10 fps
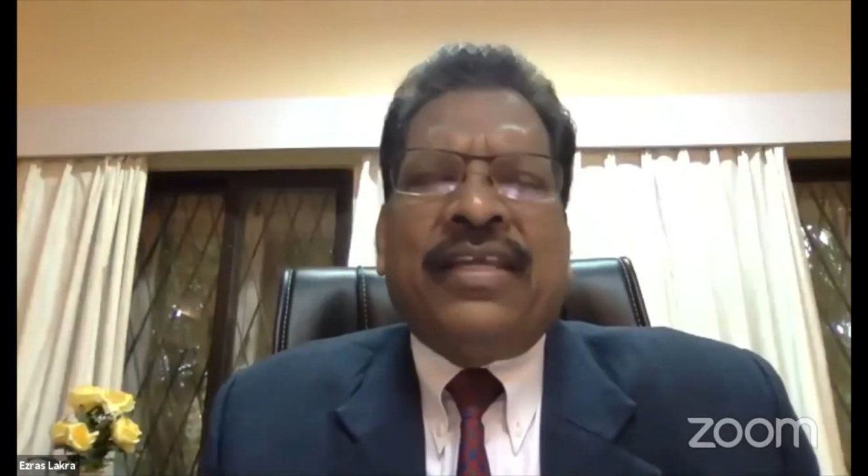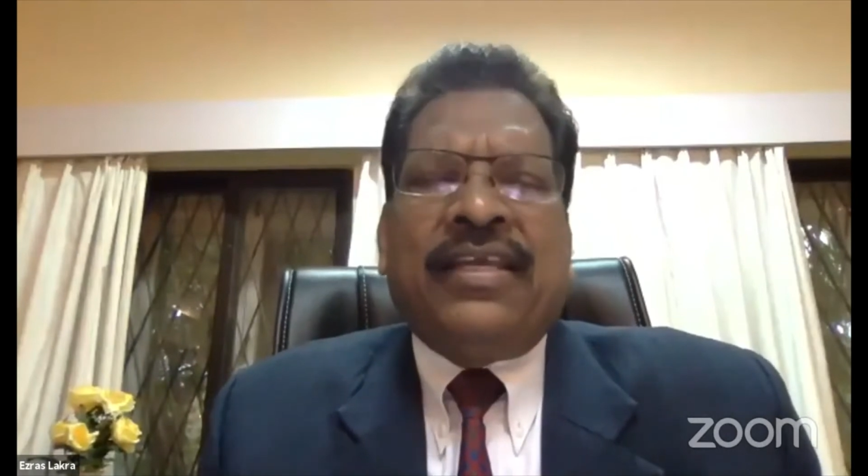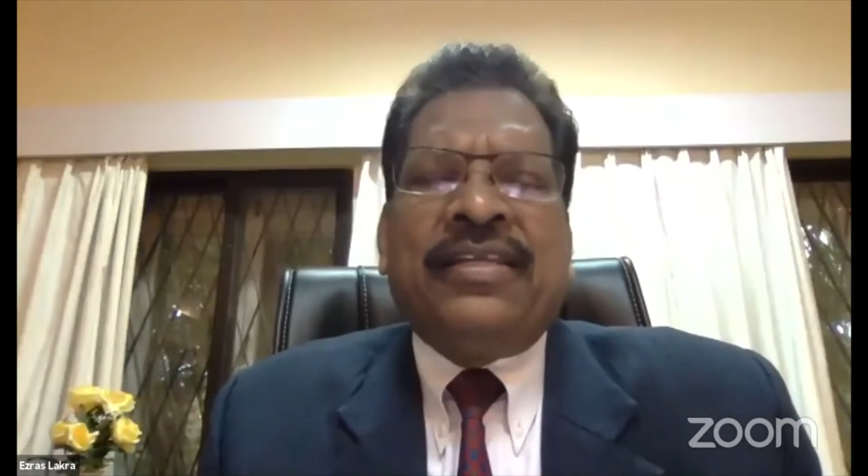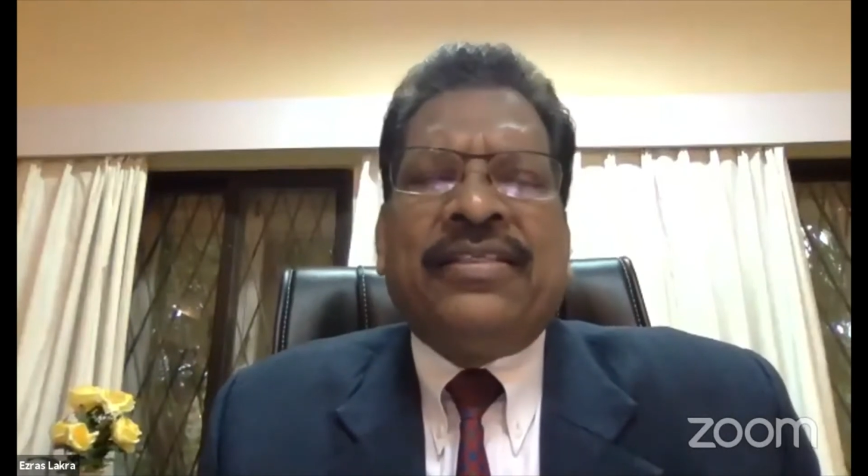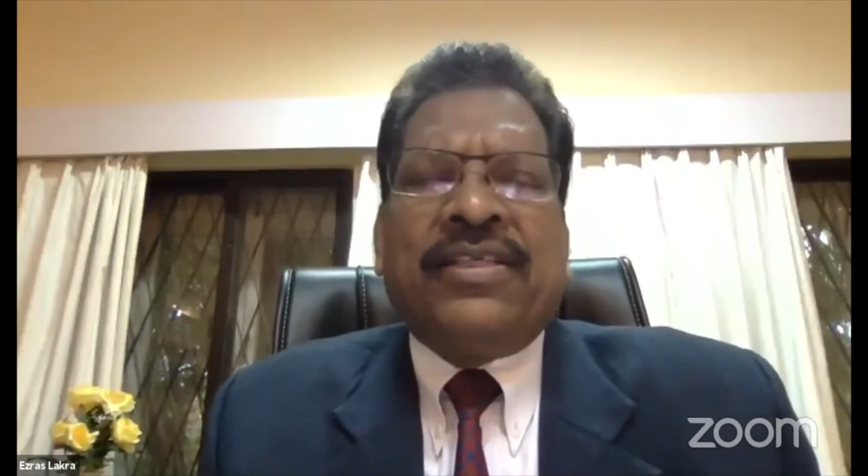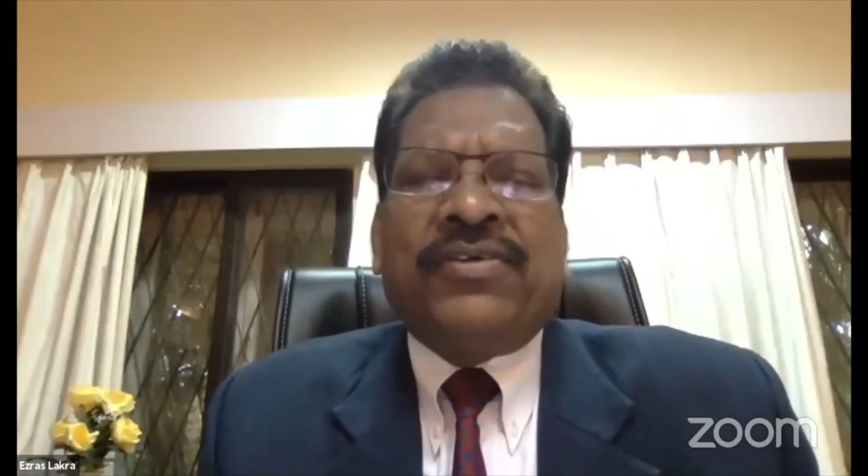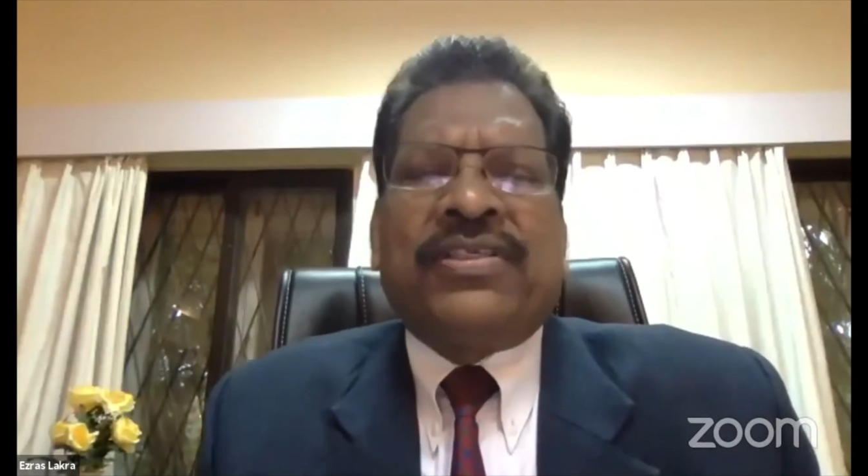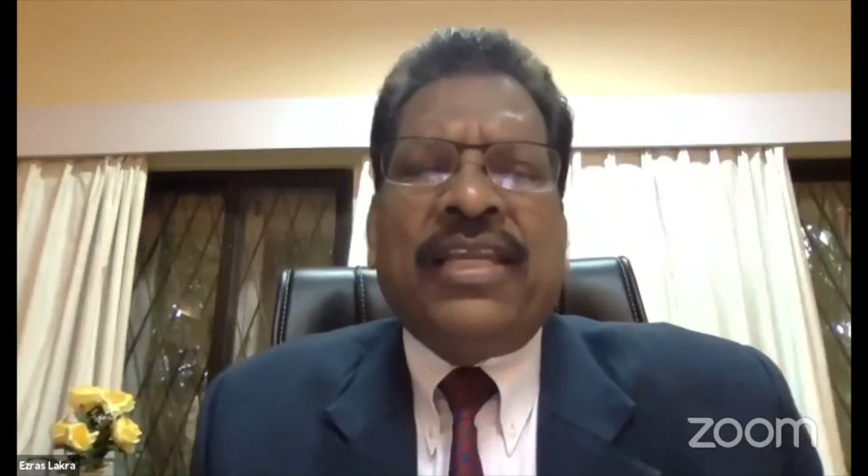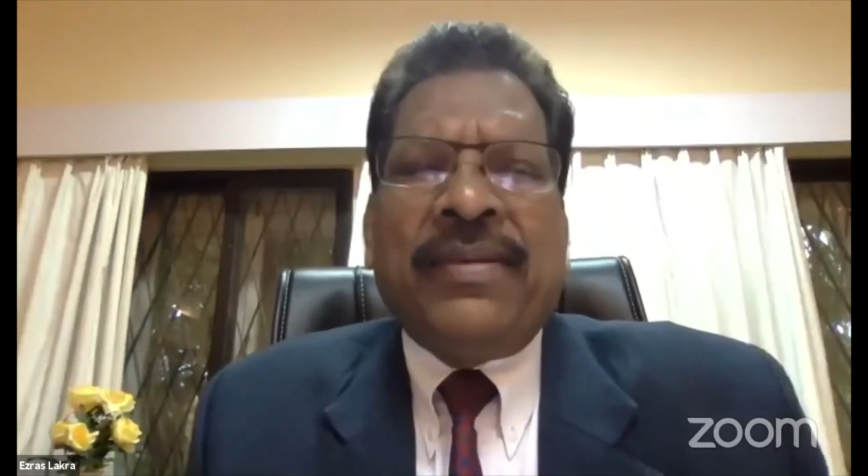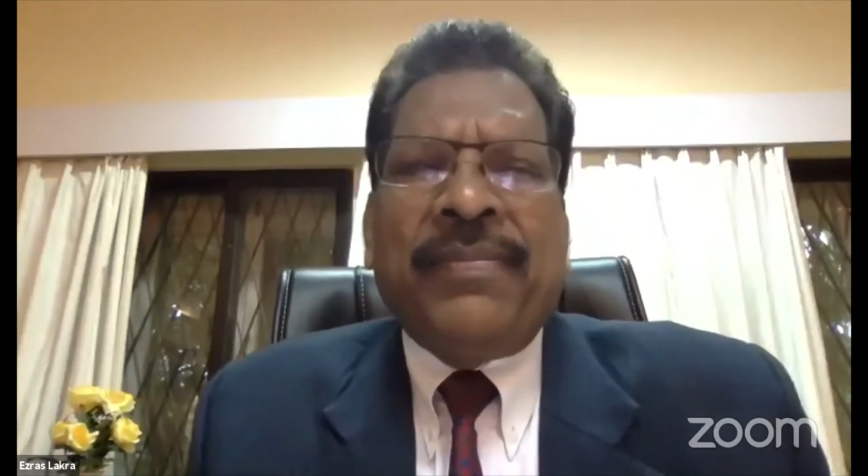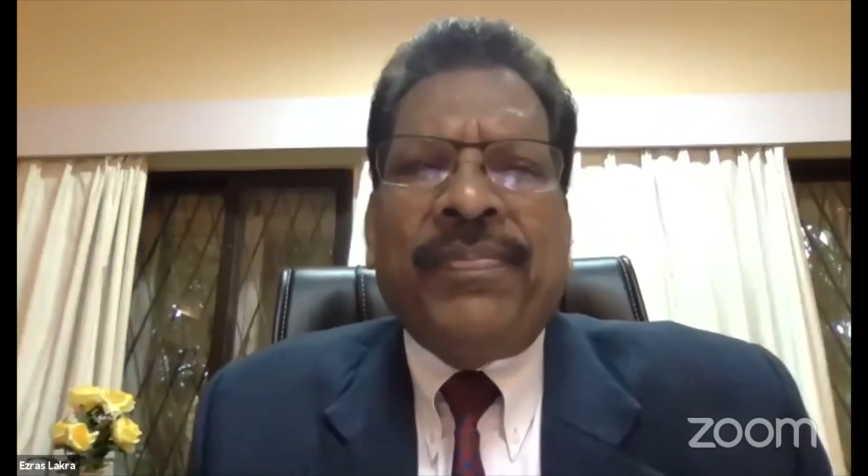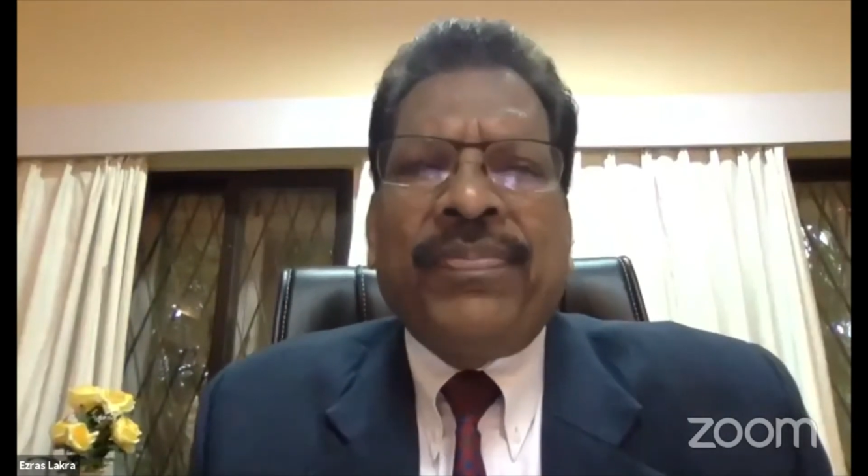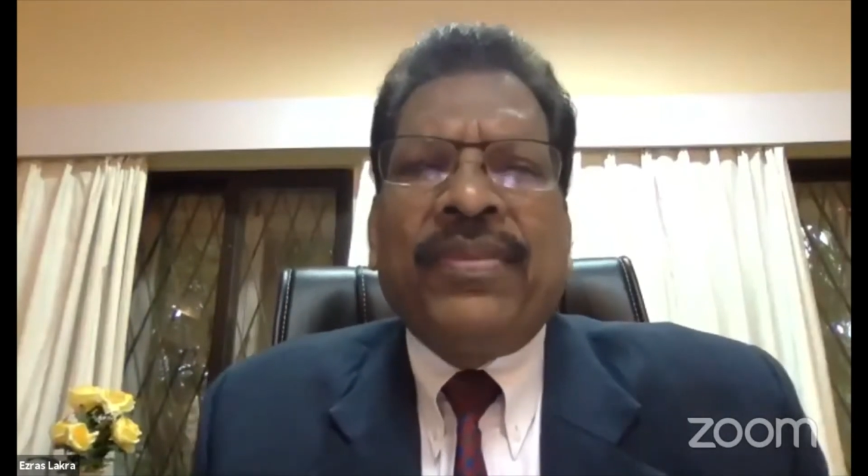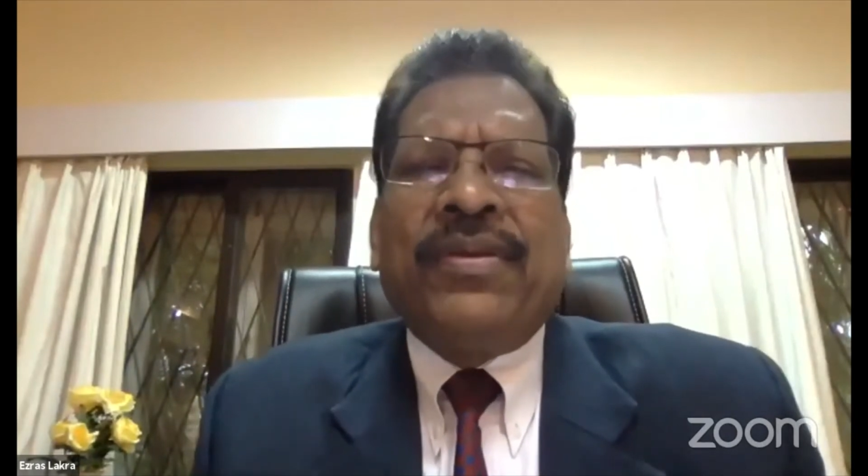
in Jerusalem,